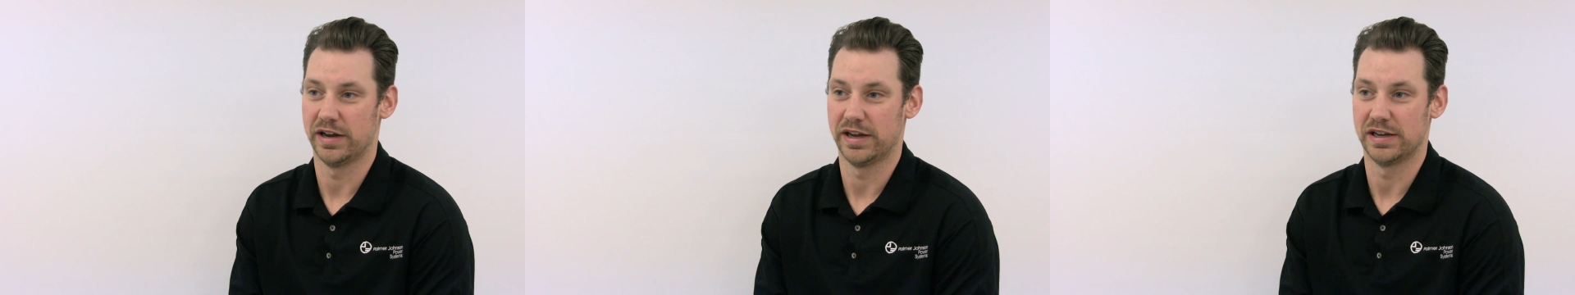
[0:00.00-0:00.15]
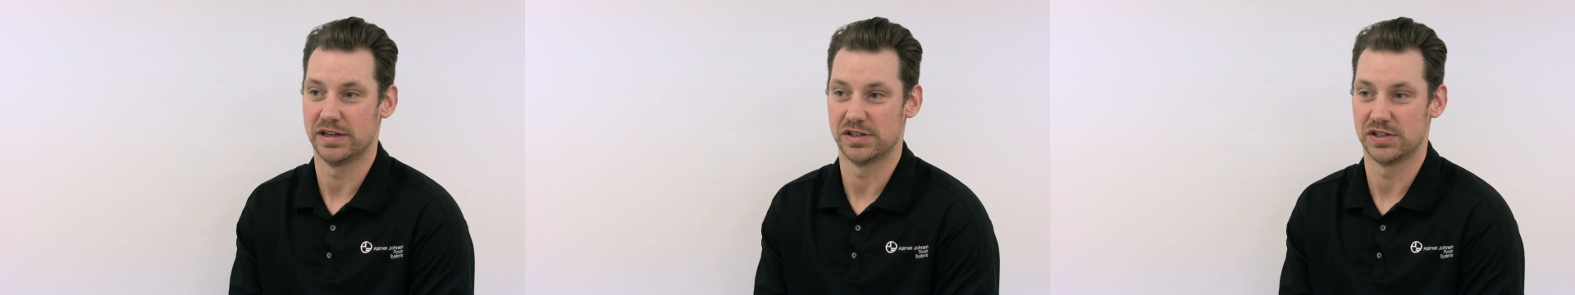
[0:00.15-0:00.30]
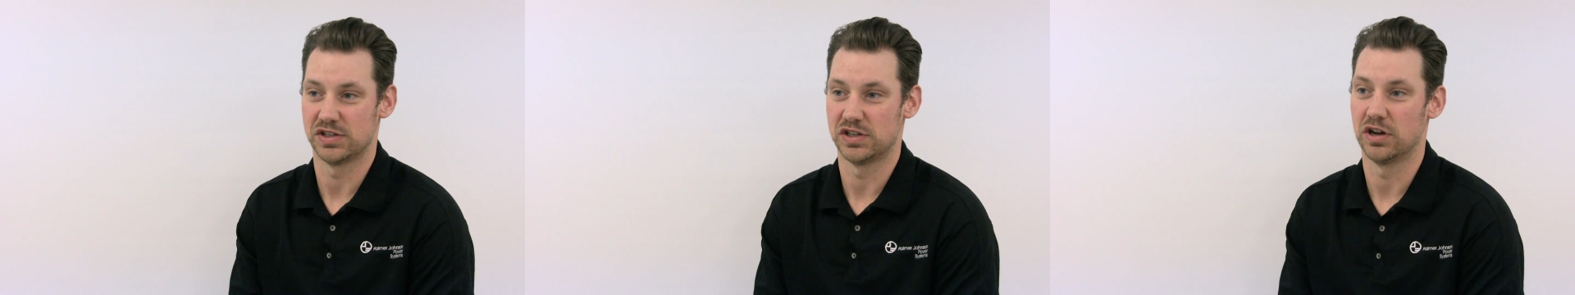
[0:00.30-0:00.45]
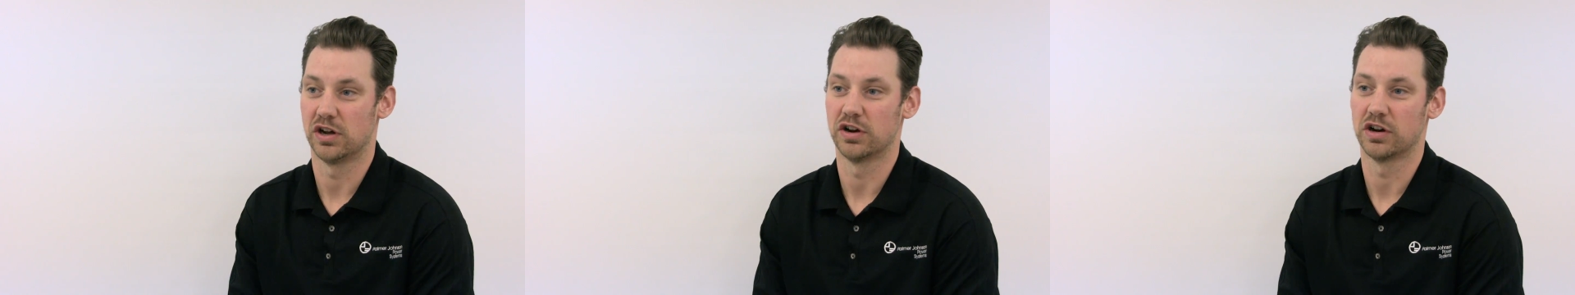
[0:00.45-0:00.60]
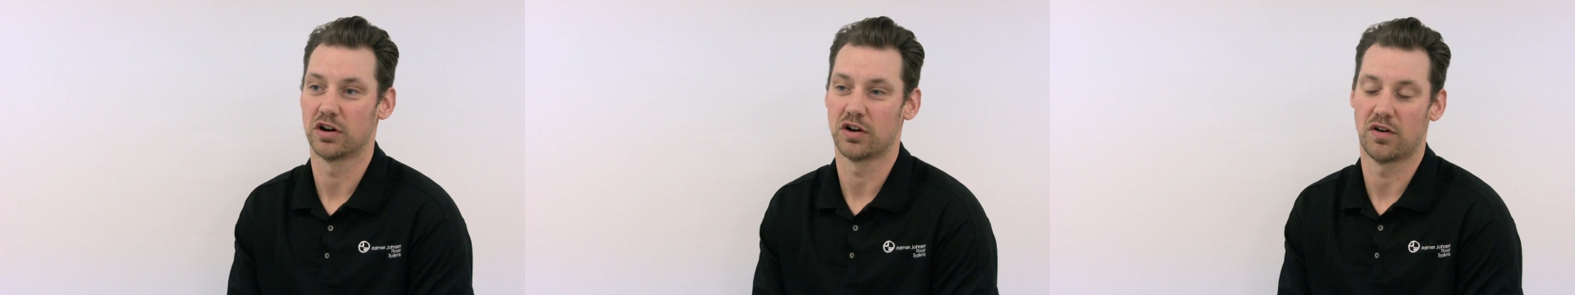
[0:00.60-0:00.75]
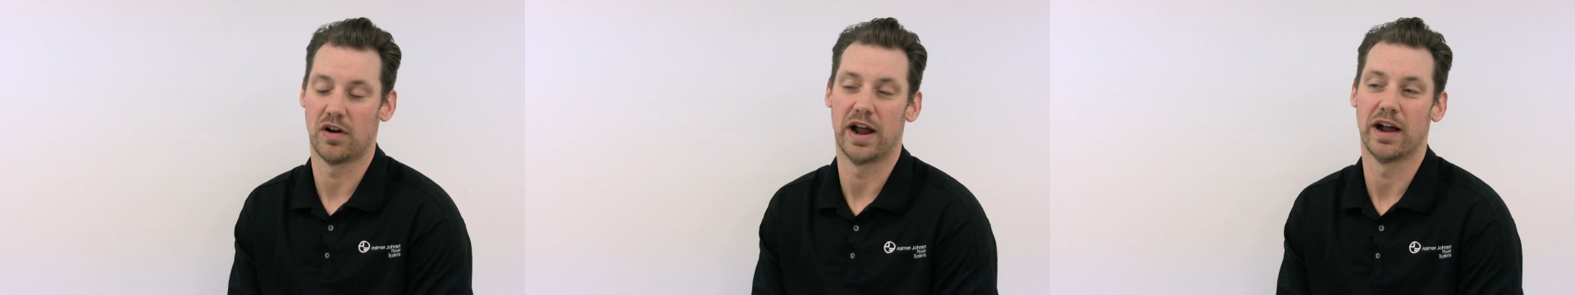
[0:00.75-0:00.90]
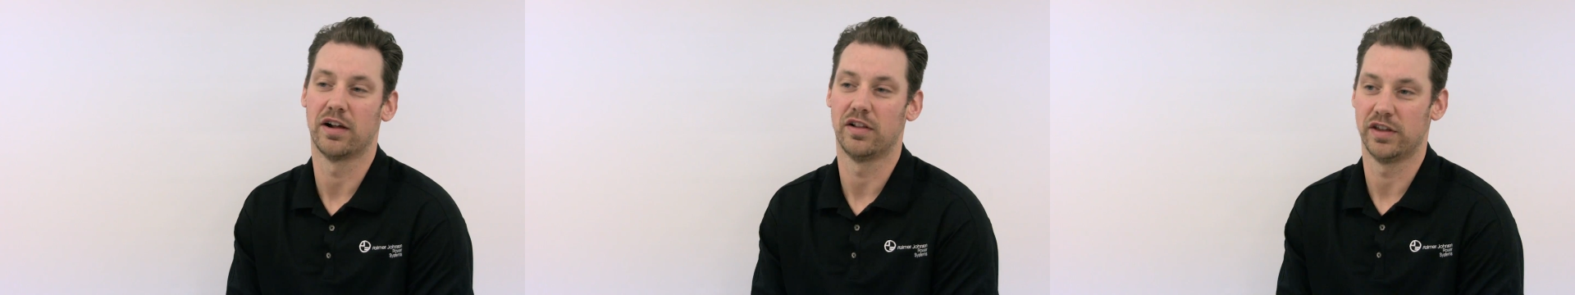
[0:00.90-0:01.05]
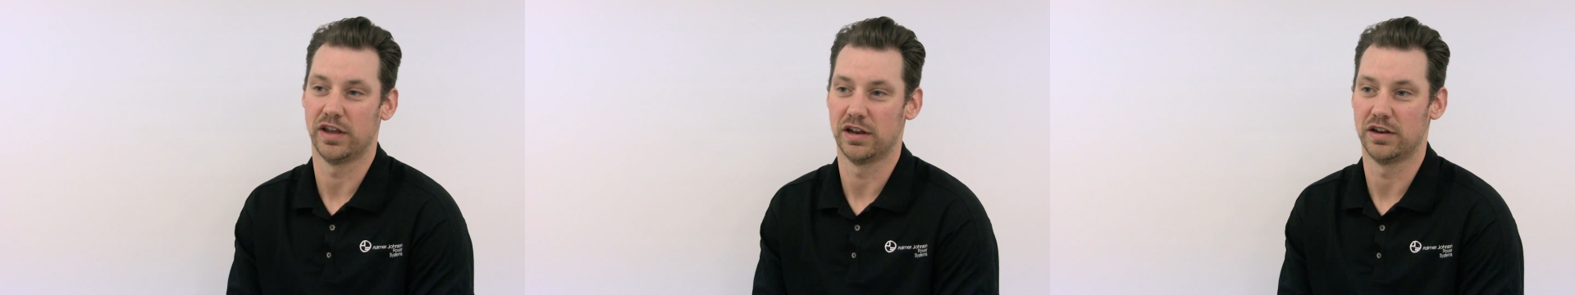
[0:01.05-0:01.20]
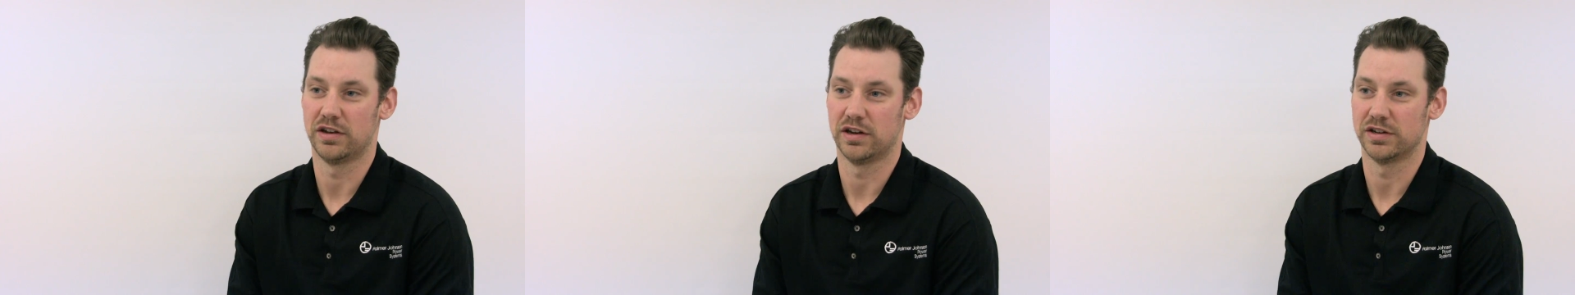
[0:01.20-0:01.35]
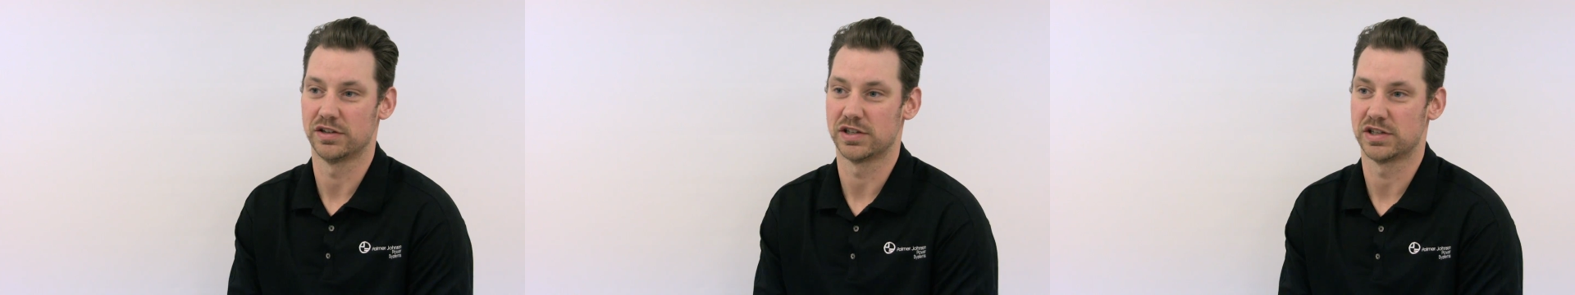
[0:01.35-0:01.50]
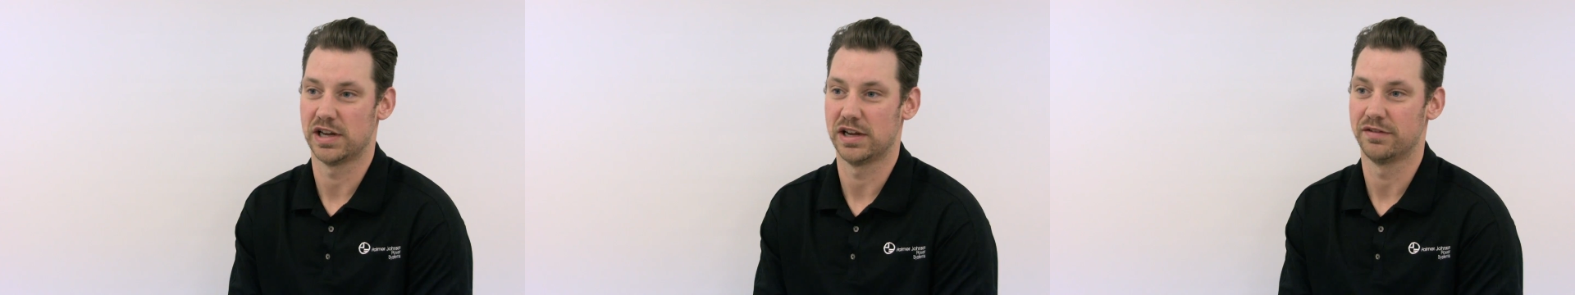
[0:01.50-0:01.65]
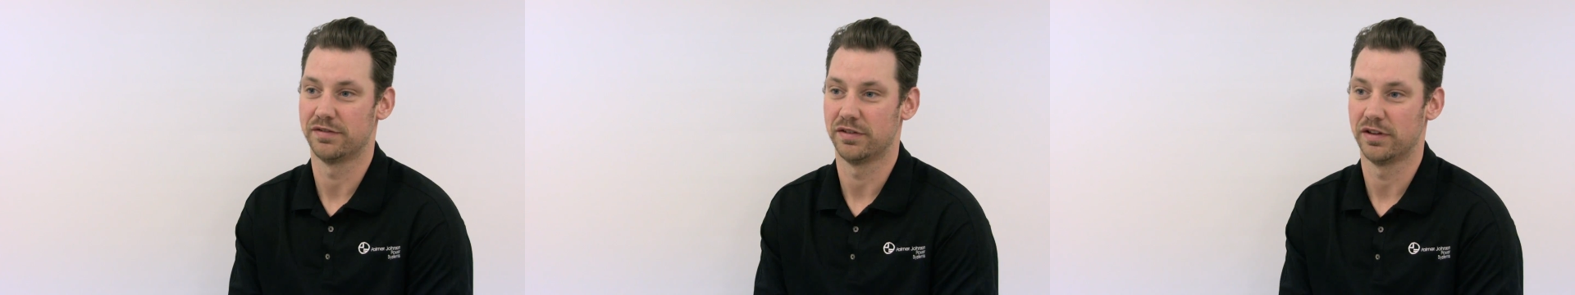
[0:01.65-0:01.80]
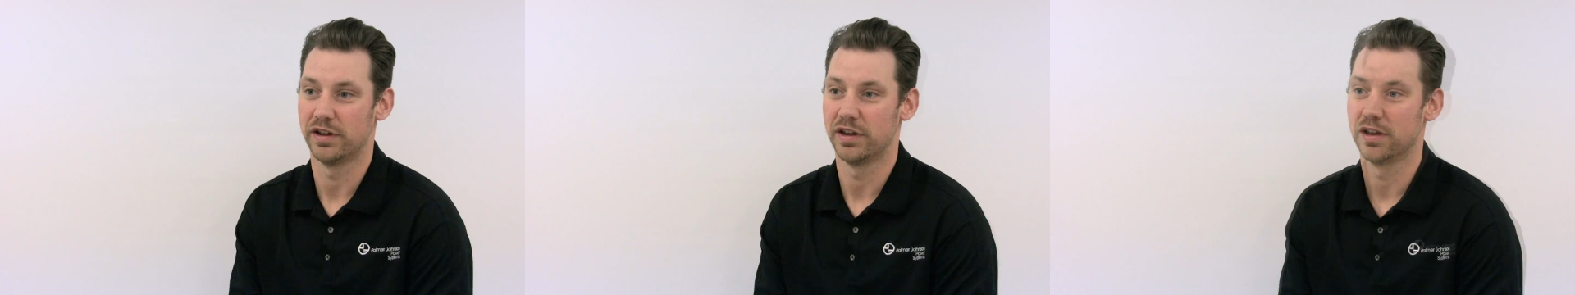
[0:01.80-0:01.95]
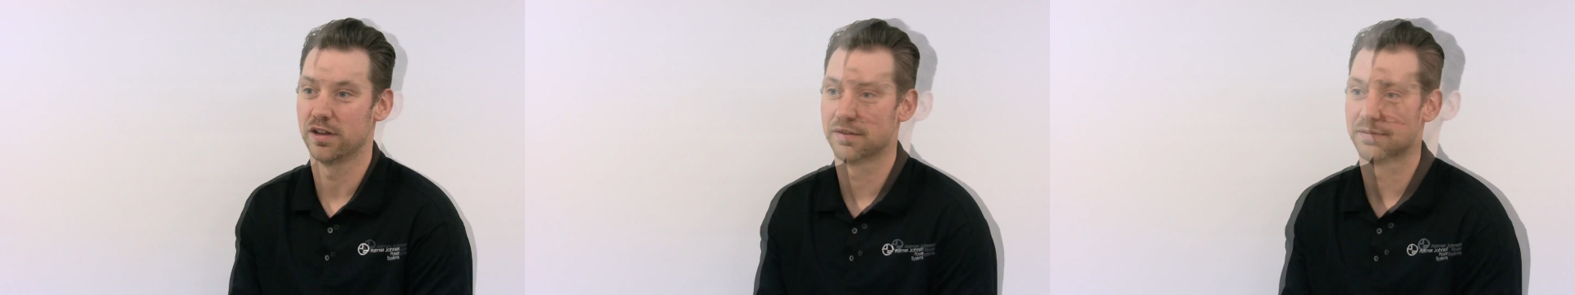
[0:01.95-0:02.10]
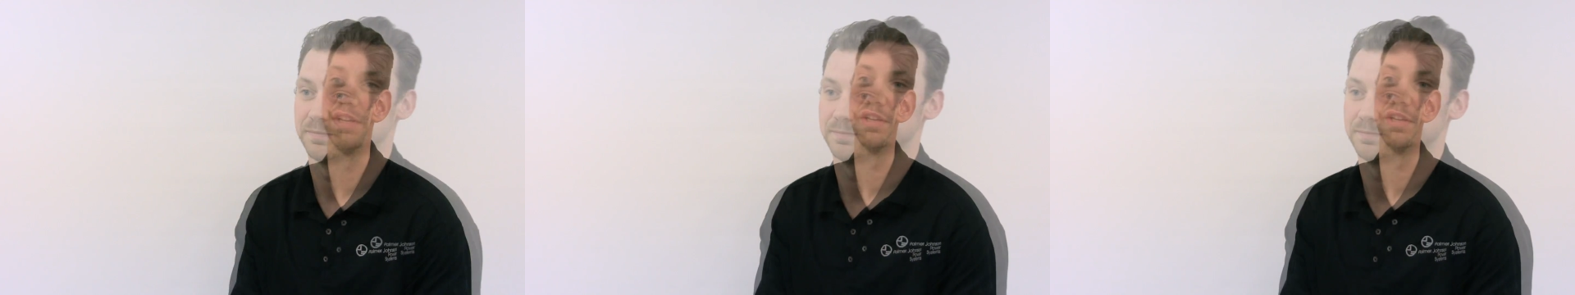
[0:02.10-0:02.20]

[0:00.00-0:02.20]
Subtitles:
is done correctly and done safely.